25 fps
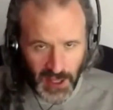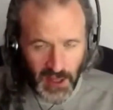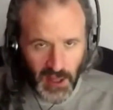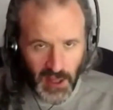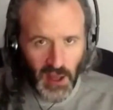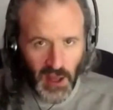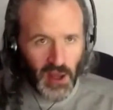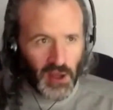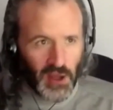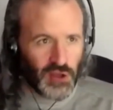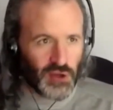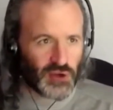
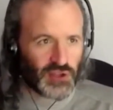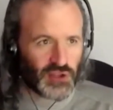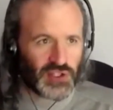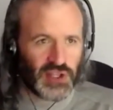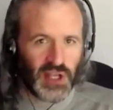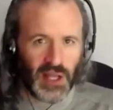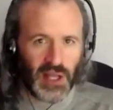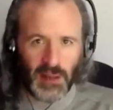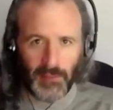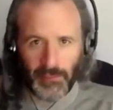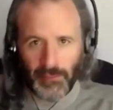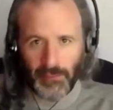you're
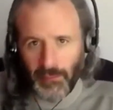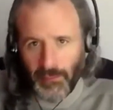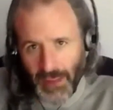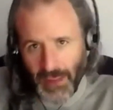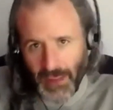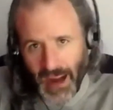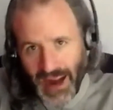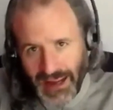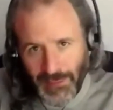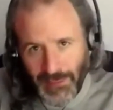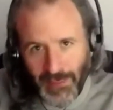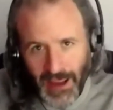seeing
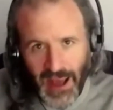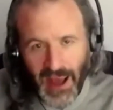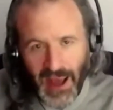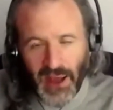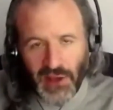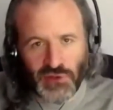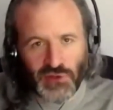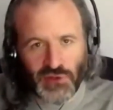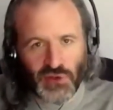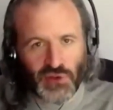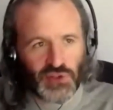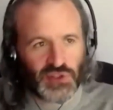body
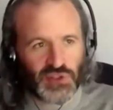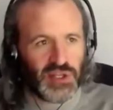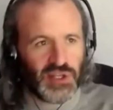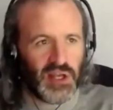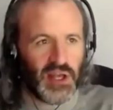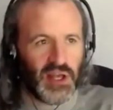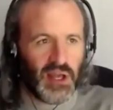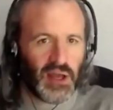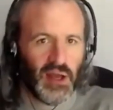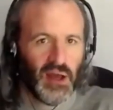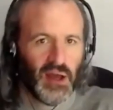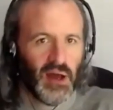bags, you're
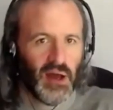seeing,